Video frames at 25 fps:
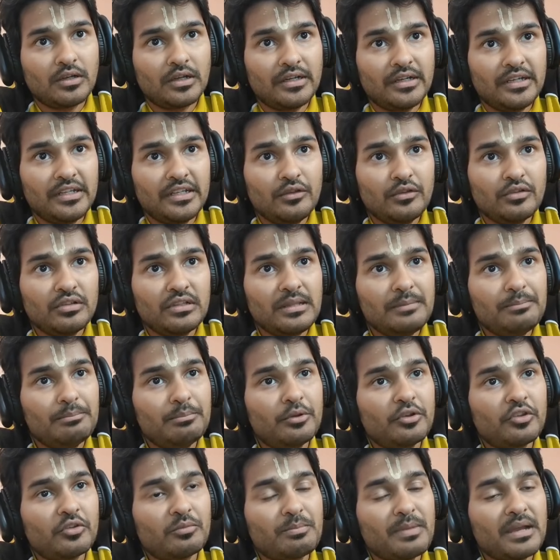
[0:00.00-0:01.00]
continuously
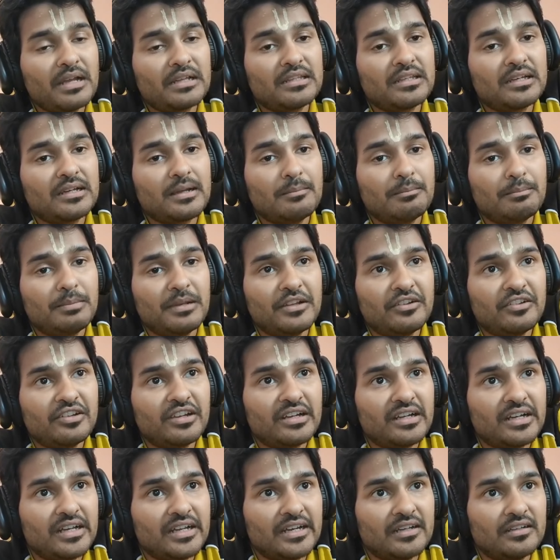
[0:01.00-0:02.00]
pushed back the
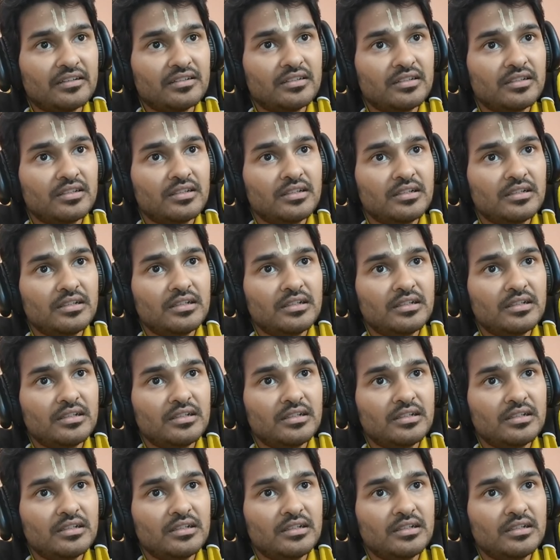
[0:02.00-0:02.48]
completion dates.